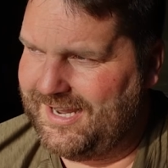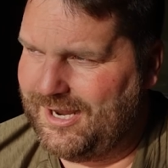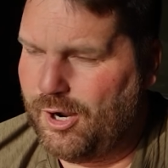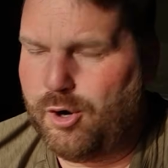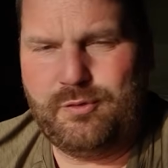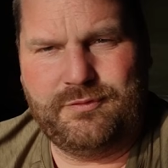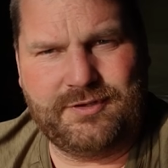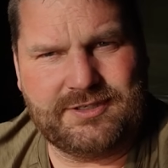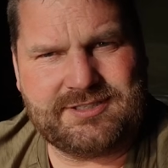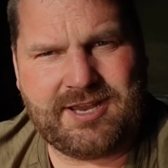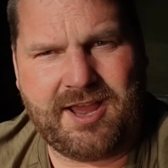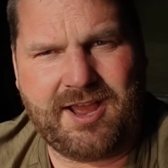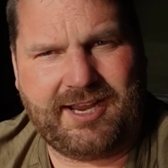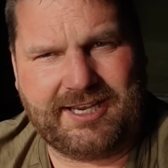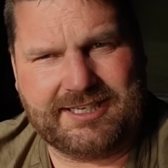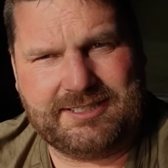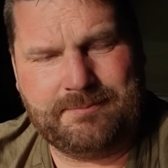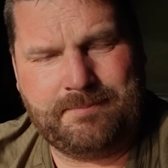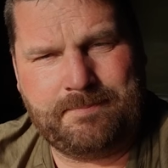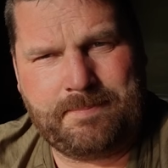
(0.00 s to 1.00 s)
over
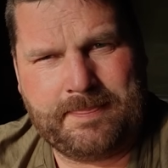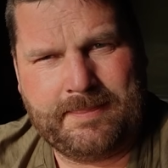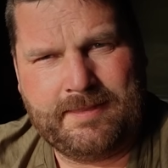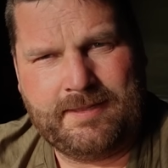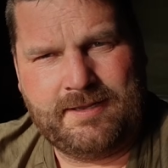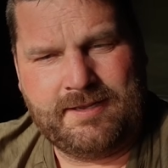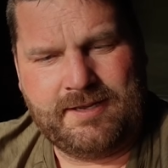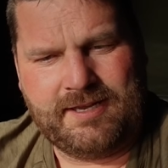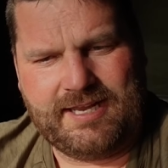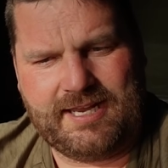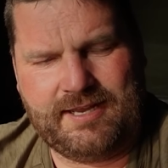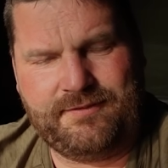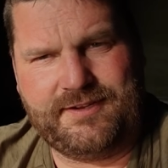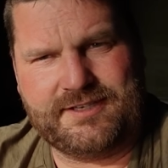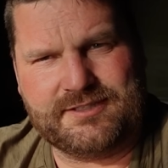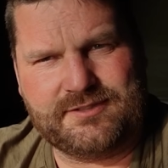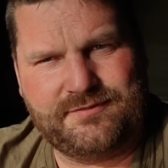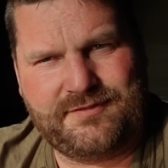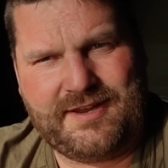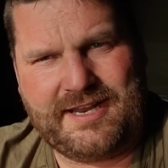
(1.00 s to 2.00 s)
time, if
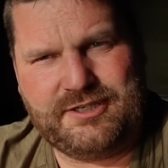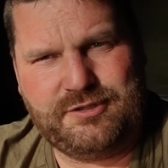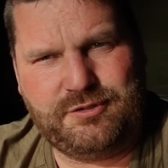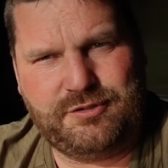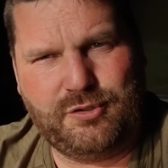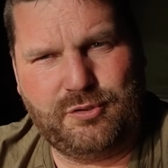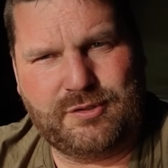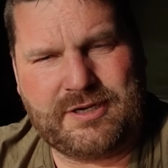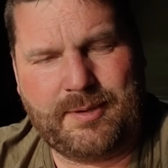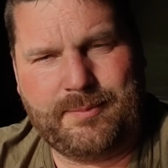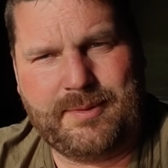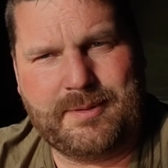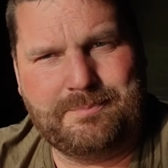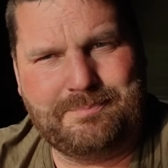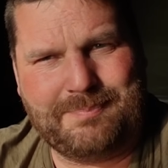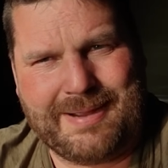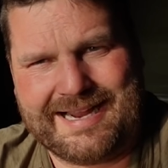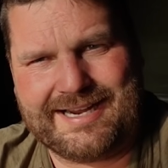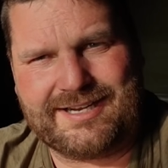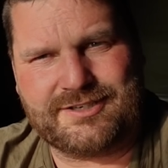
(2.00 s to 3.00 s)
it's a venue you're coming
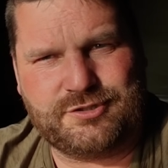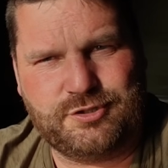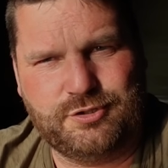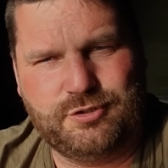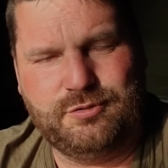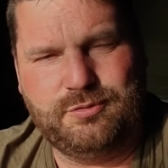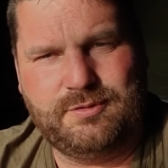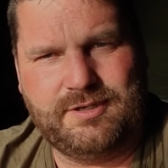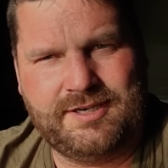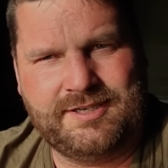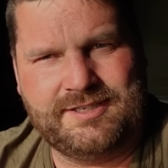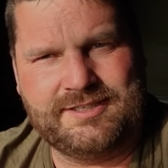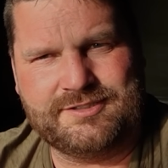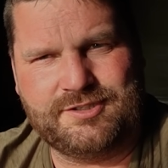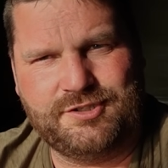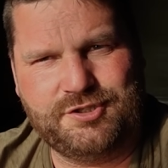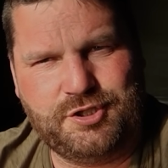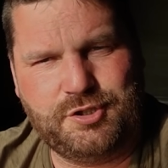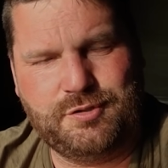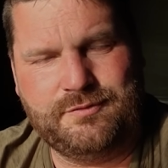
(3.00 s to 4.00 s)
back to, and it's
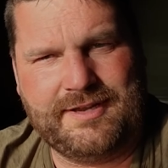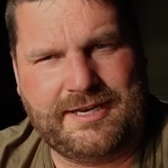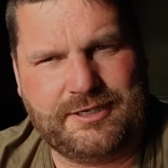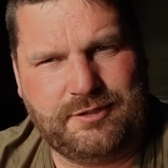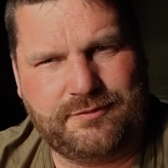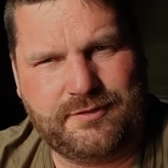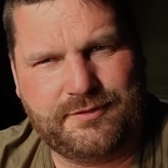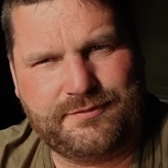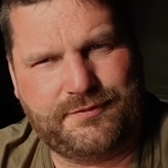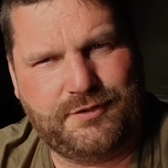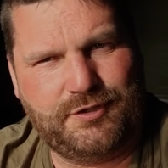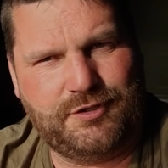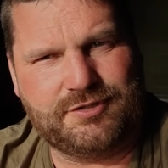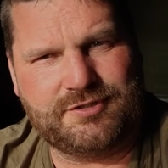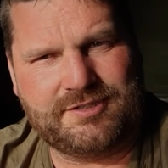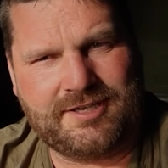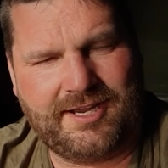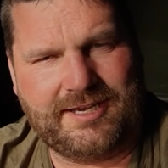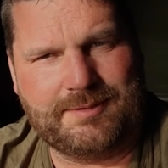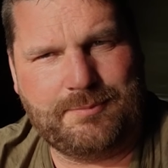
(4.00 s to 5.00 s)
a new venue for the
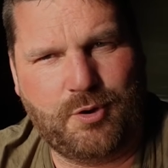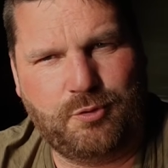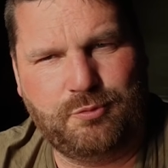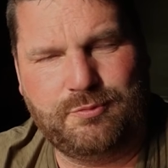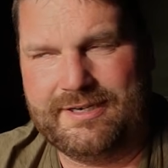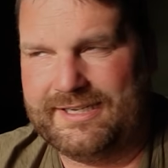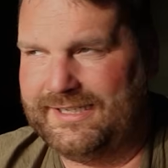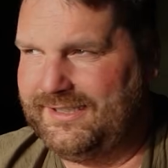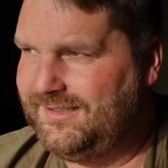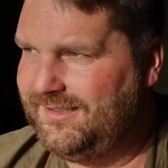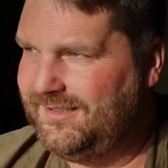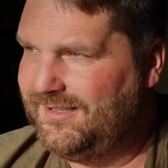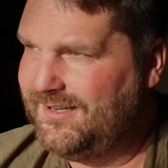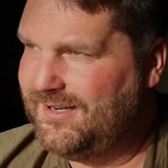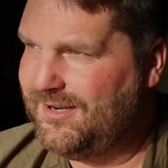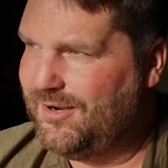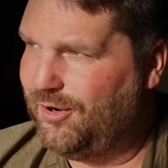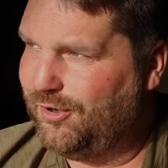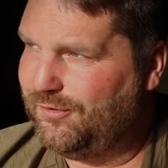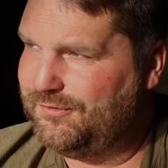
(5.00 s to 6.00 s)
first time only,
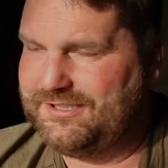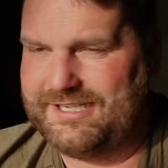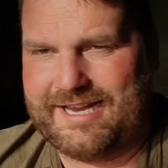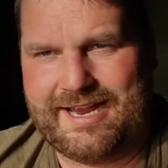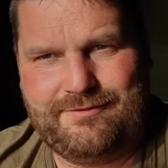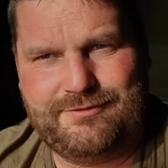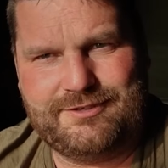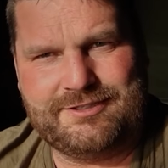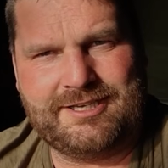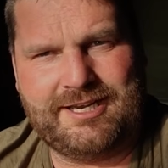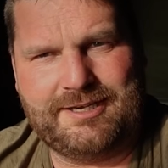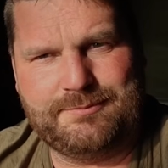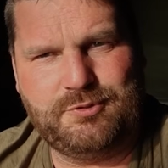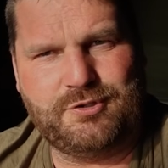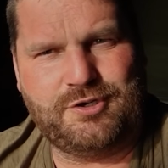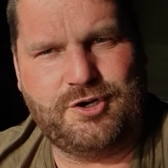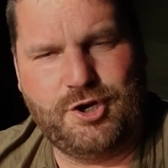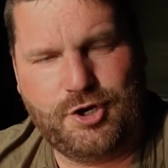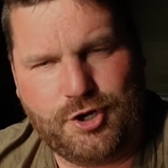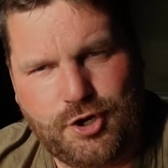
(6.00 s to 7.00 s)
obviously every time you
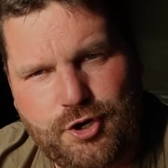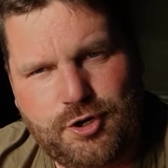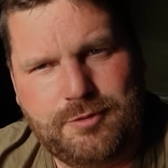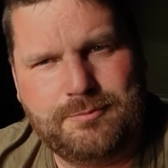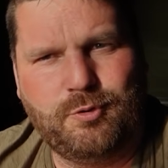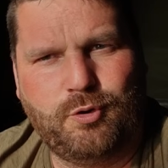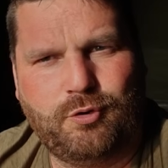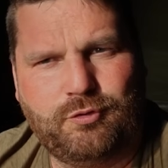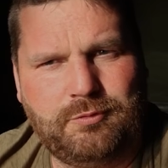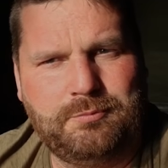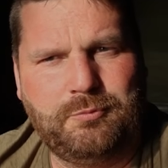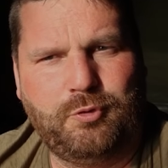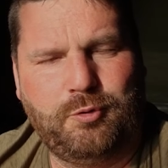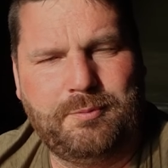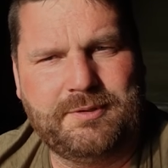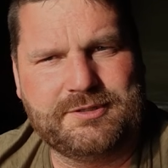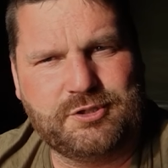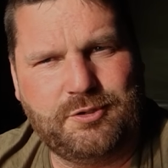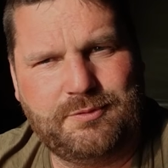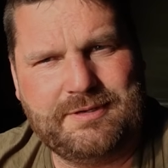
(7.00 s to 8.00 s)
can learn more and more,
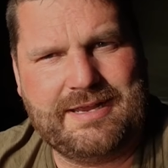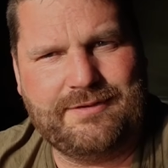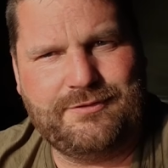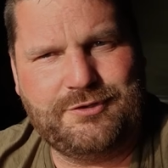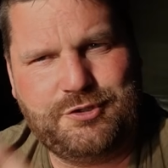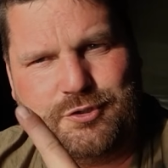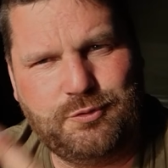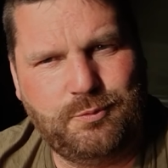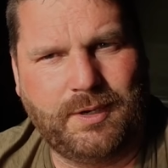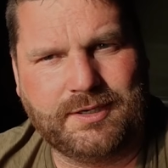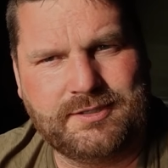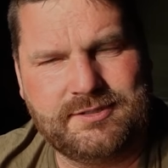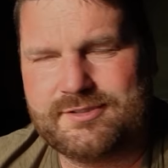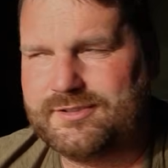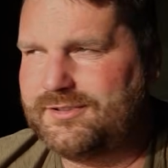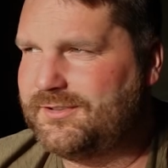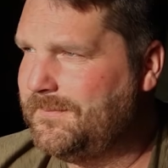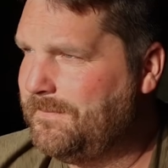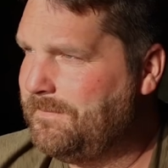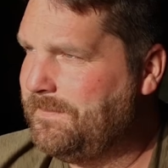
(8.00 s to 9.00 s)
but it's only ever new
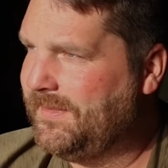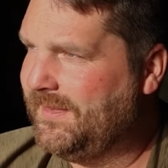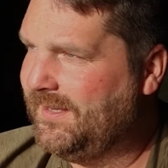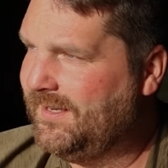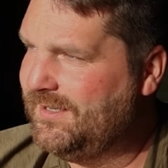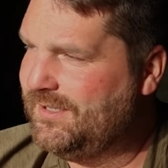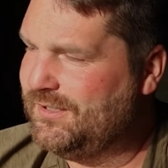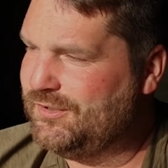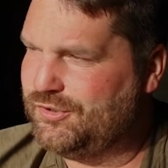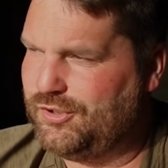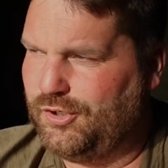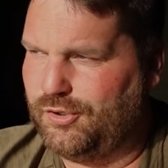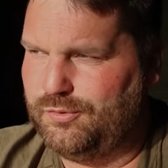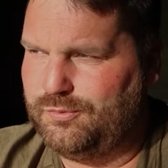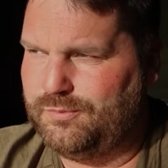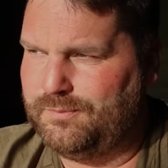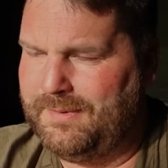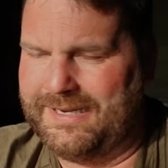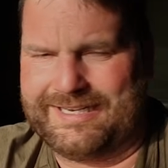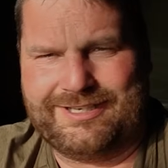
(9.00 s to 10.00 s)
once.
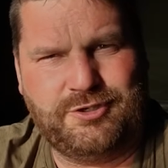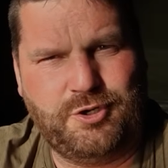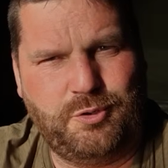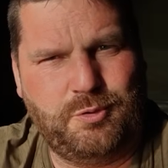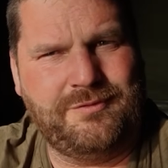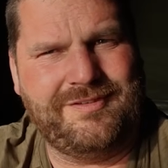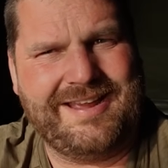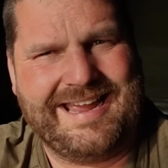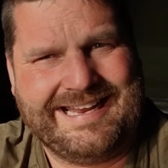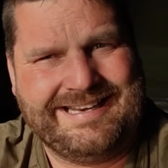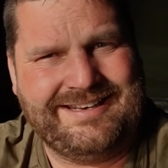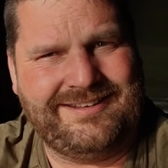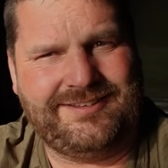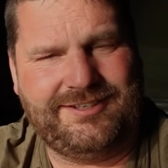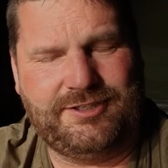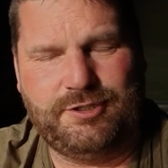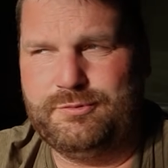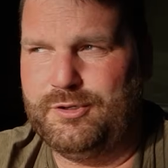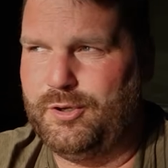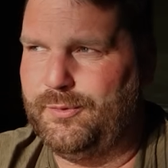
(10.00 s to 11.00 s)
So make note of
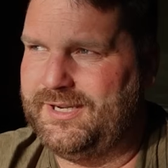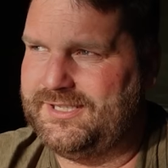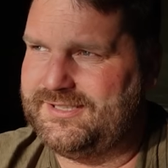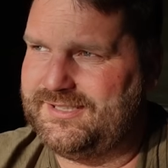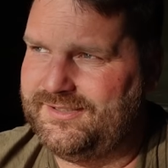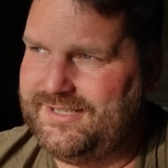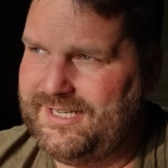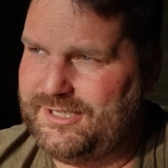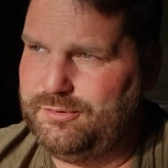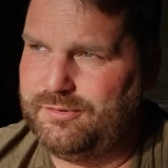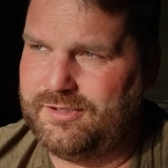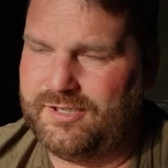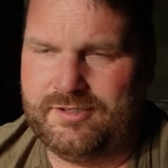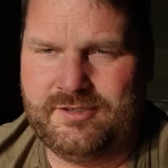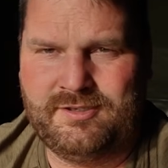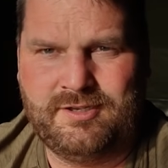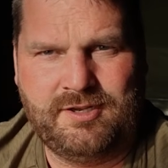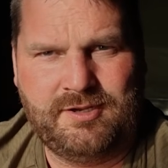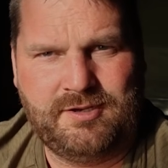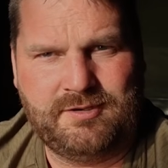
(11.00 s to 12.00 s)
anything you notice, and then you
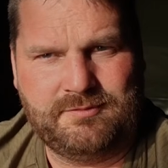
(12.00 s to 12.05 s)
can